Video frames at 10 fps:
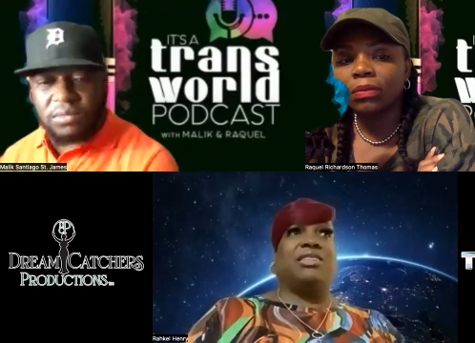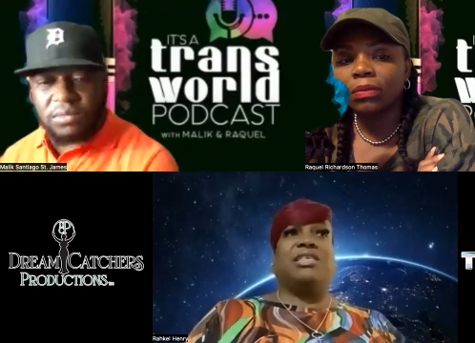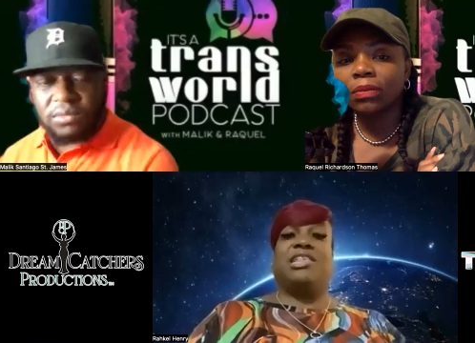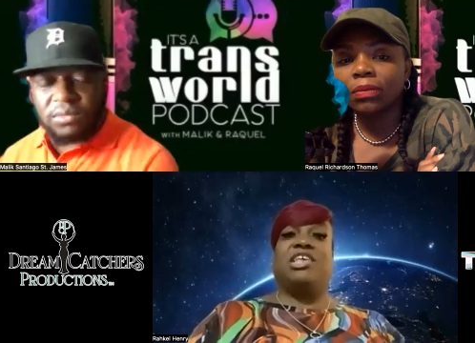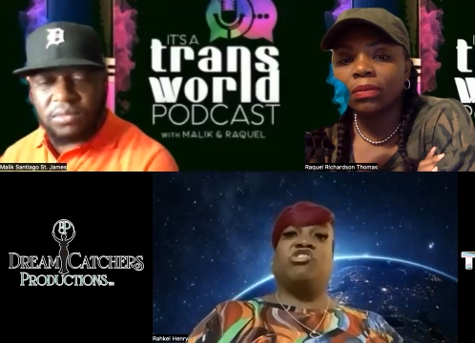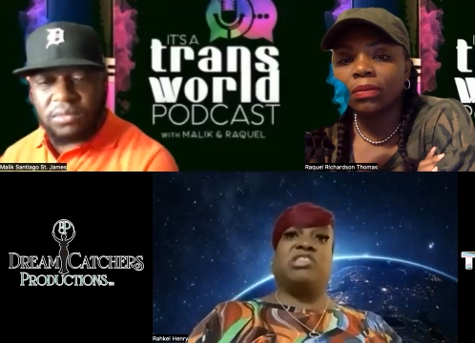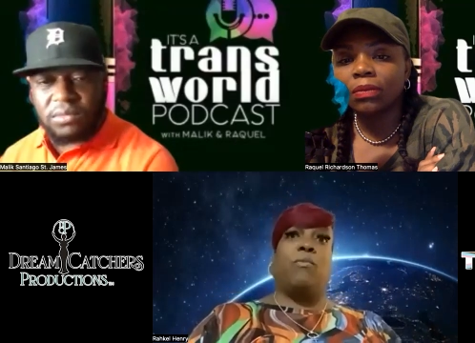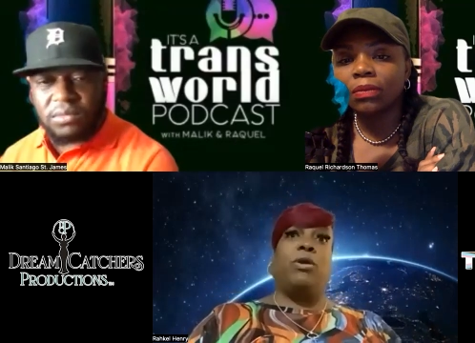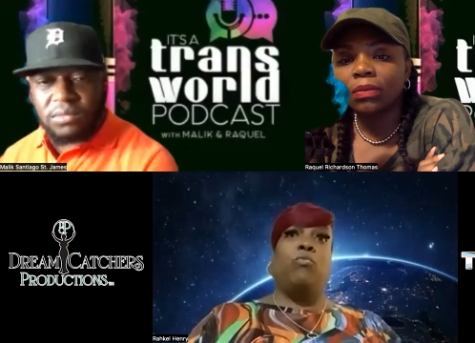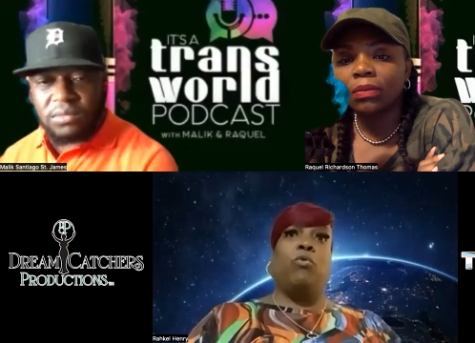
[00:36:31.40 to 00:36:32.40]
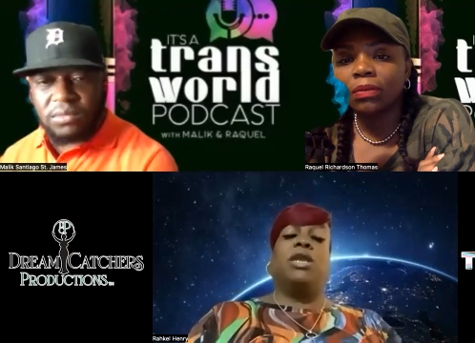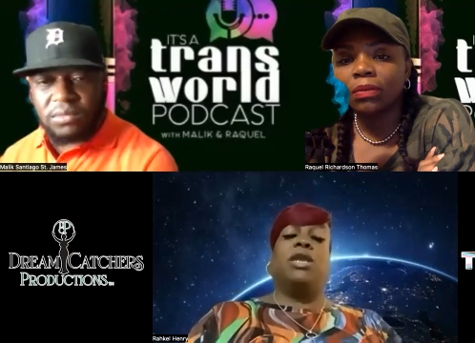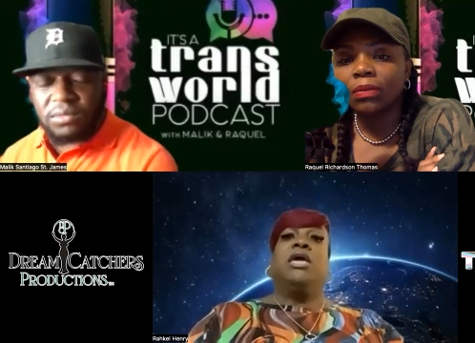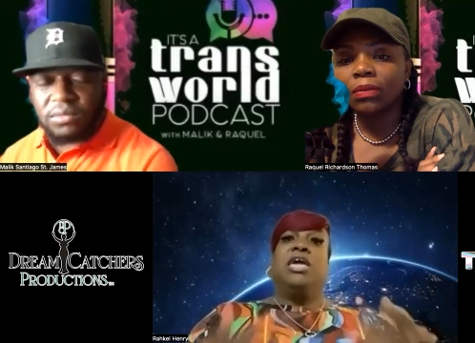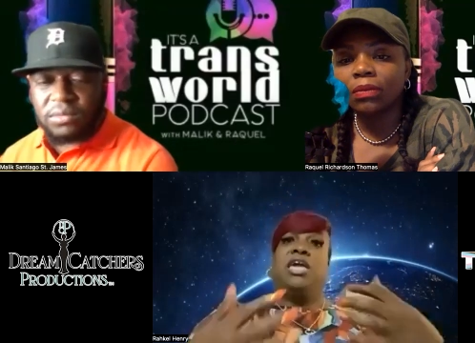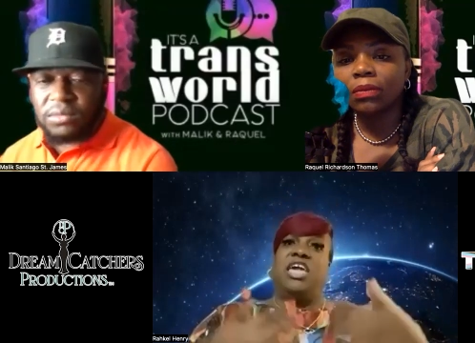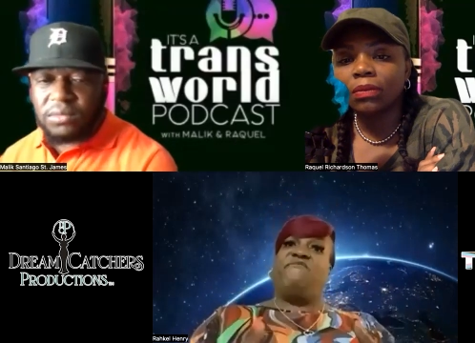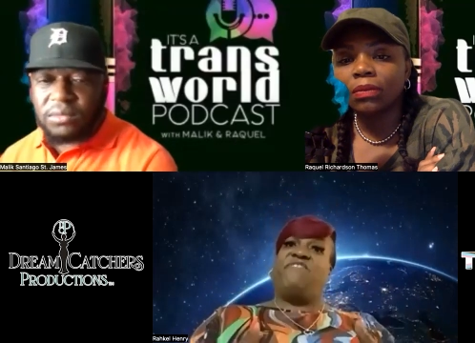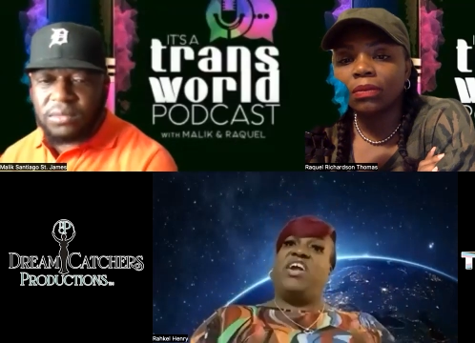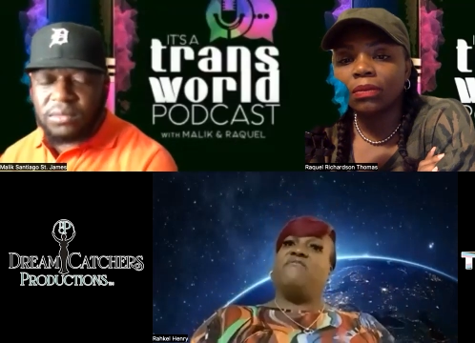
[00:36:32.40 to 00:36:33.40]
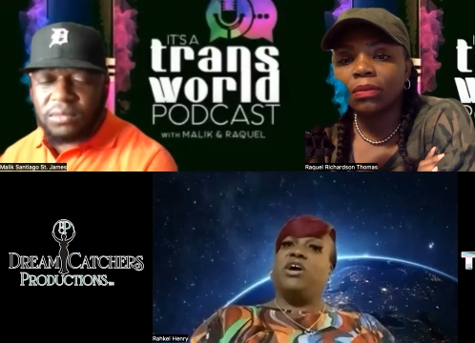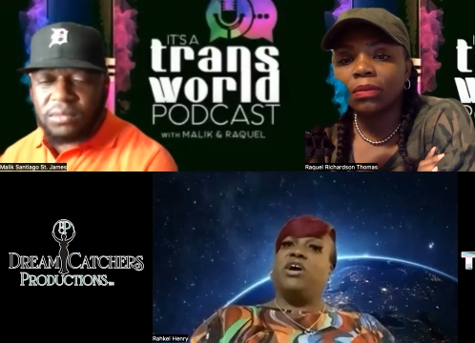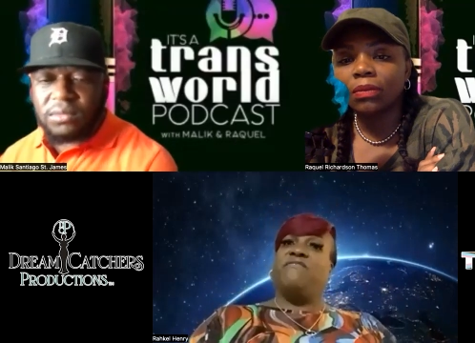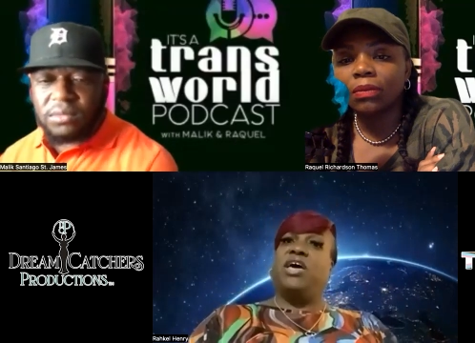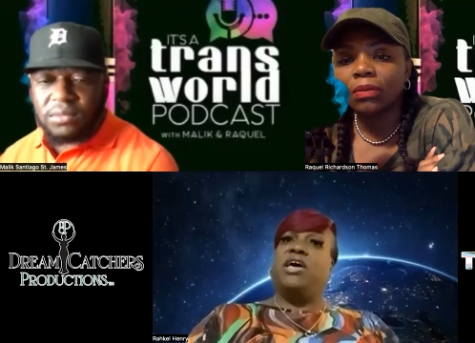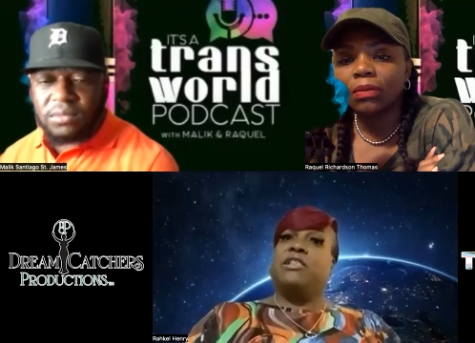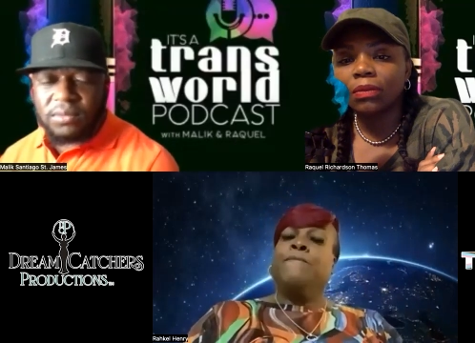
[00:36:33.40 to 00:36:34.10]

Speaker 1: decision that we want in favor of us,